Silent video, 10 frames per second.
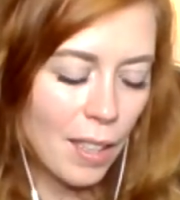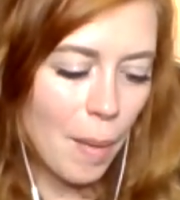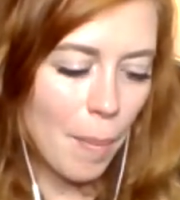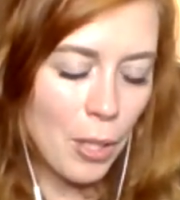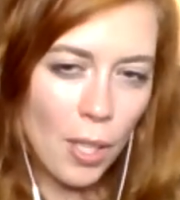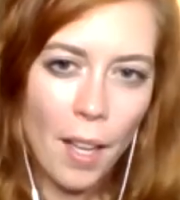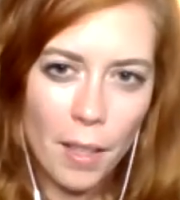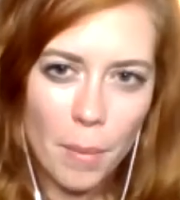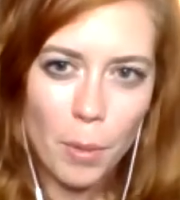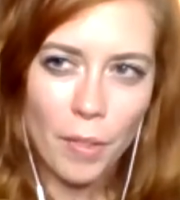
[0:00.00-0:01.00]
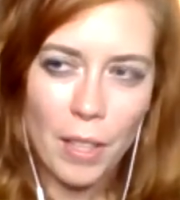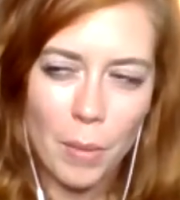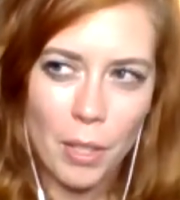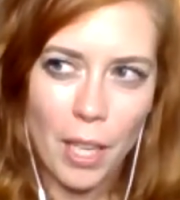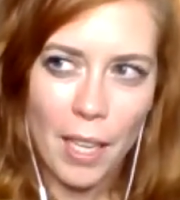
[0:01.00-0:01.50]
a bunch of other movies
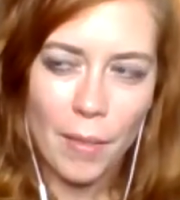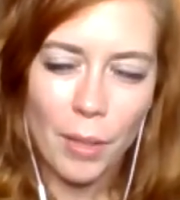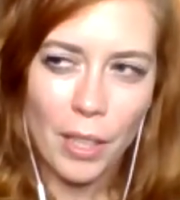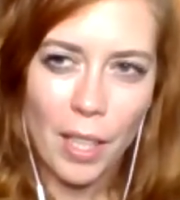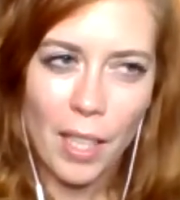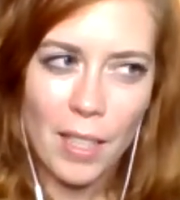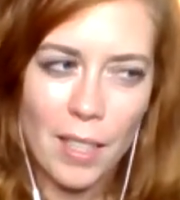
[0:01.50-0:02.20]
which I hadn't realized.